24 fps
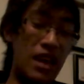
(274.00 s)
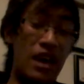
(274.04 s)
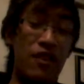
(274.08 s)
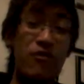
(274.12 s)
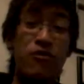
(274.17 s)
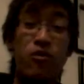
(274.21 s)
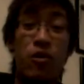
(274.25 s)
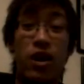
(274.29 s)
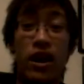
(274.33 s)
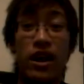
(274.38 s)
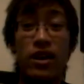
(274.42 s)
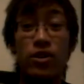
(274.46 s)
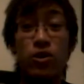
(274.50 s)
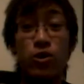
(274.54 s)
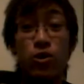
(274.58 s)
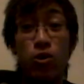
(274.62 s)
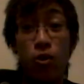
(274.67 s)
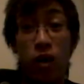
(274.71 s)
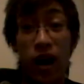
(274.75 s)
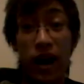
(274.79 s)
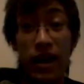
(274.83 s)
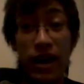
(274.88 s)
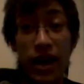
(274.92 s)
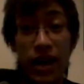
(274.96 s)
FY, who
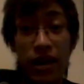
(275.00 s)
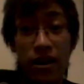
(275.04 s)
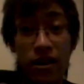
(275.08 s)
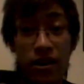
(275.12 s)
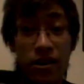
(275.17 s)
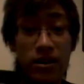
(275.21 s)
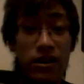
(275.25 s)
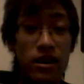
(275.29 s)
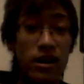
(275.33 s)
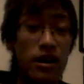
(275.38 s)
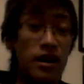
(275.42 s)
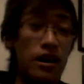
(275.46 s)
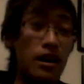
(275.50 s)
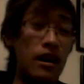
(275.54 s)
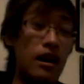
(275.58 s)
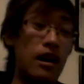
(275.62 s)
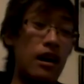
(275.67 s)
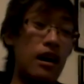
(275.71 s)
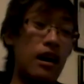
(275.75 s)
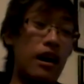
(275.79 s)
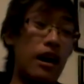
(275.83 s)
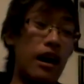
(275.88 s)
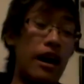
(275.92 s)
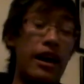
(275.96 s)
do I hate on?
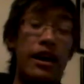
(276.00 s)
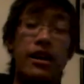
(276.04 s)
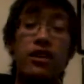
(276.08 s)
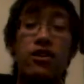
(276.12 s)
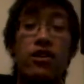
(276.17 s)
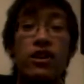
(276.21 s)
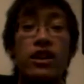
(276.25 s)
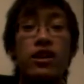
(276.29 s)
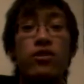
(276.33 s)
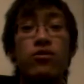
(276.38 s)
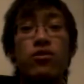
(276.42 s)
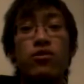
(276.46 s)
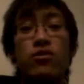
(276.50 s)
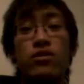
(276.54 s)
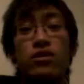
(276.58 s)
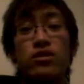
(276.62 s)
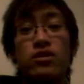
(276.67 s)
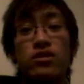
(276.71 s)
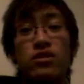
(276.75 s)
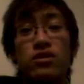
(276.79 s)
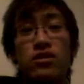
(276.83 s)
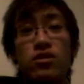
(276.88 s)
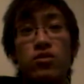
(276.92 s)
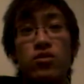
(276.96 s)
I hate on anyone
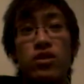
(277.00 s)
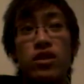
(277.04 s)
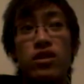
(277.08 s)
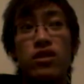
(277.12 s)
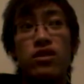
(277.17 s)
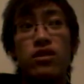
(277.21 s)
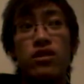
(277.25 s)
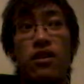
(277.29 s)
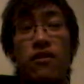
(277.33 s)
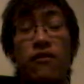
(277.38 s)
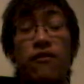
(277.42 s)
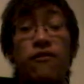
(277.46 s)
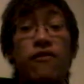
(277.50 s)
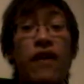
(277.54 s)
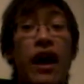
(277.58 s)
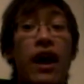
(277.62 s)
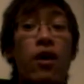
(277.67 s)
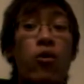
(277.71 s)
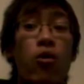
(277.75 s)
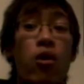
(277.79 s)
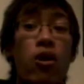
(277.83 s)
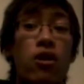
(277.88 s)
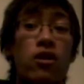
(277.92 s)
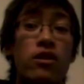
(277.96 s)
with a
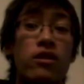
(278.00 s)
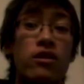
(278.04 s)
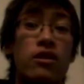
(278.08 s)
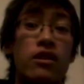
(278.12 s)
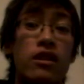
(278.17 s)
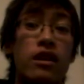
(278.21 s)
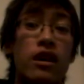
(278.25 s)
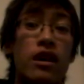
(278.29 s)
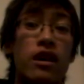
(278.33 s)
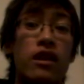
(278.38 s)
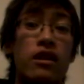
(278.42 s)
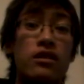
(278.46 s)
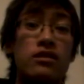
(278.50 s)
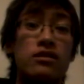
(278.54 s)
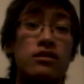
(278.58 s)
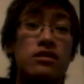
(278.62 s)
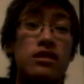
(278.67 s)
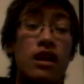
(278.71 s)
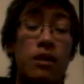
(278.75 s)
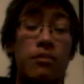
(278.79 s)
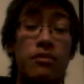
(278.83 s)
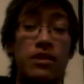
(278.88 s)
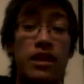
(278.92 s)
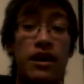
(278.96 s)
fat wallet and a
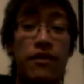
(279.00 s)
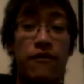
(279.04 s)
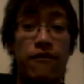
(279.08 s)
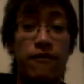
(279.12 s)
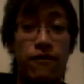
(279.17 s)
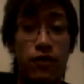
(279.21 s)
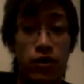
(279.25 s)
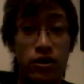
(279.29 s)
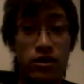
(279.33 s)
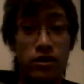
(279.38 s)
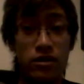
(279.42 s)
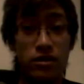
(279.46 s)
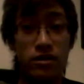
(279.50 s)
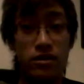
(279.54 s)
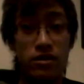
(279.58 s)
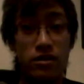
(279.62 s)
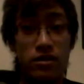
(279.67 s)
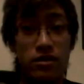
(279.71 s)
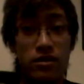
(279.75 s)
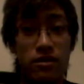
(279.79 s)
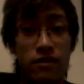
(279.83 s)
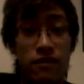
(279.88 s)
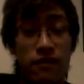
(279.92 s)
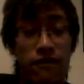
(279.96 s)
dumb left foot.
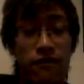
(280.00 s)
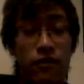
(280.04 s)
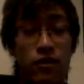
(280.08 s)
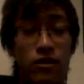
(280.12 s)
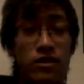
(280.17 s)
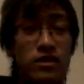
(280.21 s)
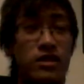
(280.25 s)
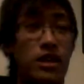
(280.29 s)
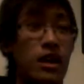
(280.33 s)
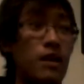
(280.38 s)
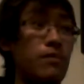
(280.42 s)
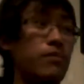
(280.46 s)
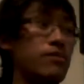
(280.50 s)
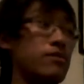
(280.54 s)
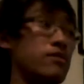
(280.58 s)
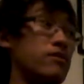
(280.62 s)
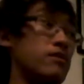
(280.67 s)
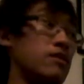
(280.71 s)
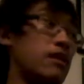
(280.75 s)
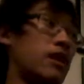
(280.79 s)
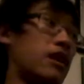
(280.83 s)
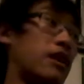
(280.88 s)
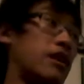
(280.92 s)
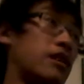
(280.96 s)
For
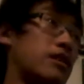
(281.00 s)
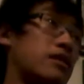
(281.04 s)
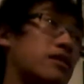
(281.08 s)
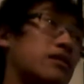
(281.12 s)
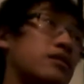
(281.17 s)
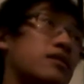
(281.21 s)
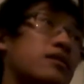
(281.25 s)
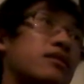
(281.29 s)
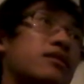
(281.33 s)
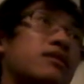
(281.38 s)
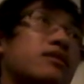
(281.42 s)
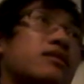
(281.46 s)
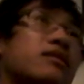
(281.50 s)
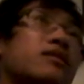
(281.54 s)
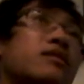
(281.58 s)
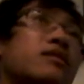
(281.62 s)
example, like